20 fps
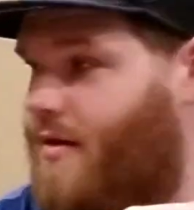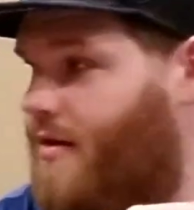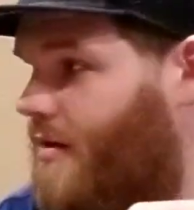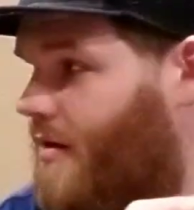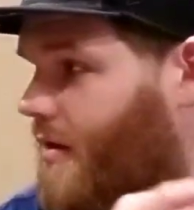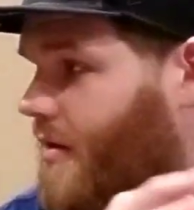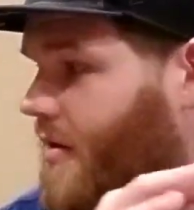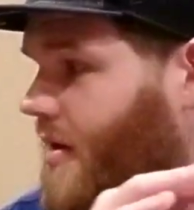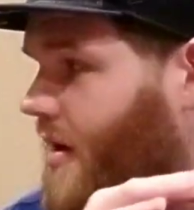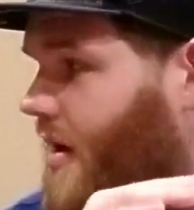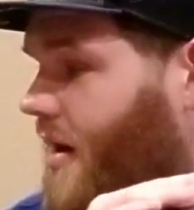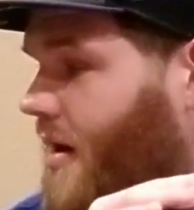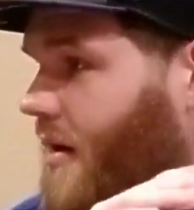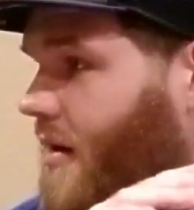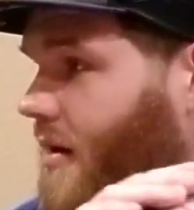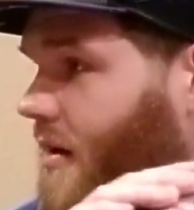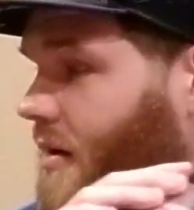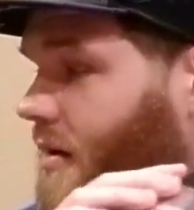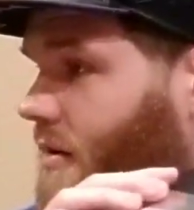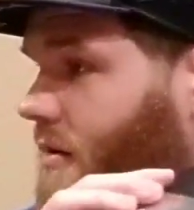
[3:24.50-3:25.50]
I already had
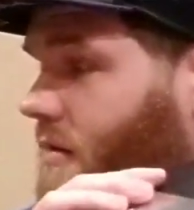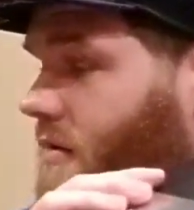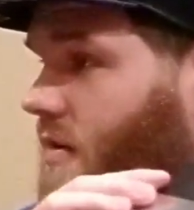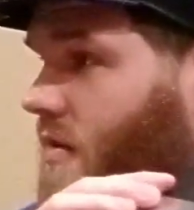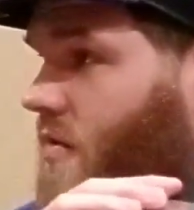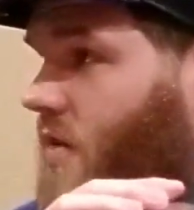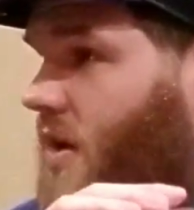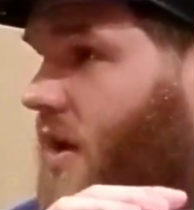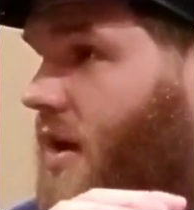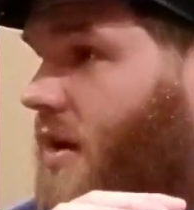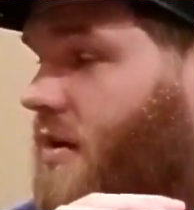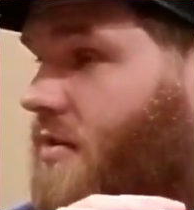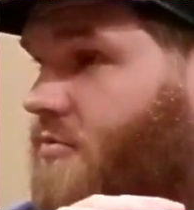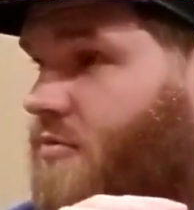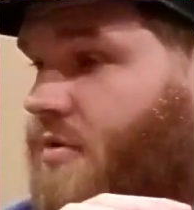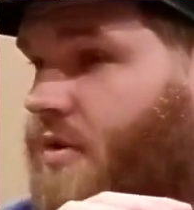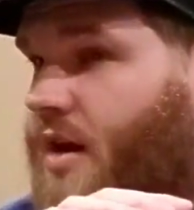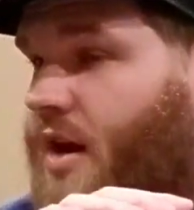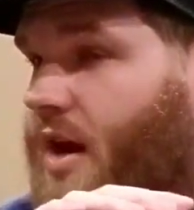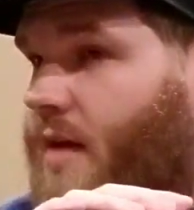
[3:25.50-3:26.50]
a
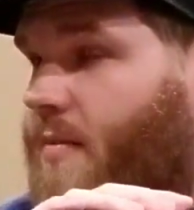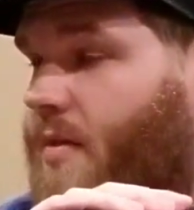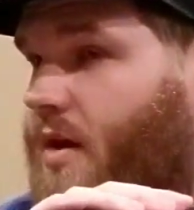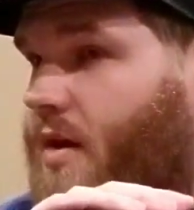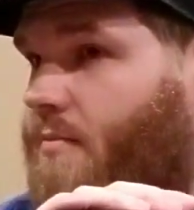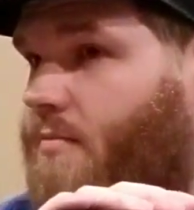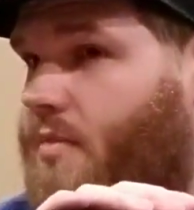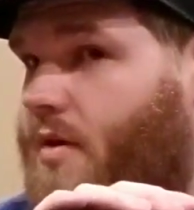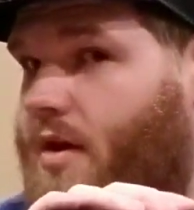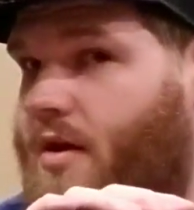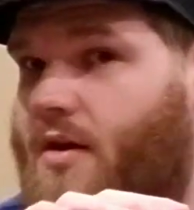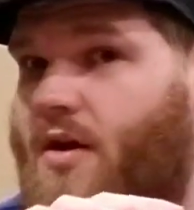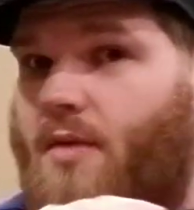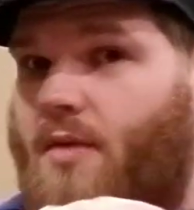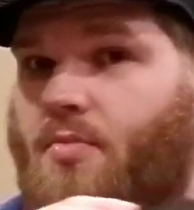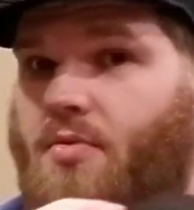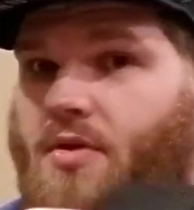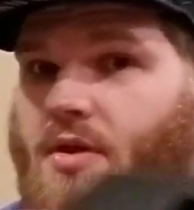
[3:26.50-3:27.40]
7800 game that I bought a couple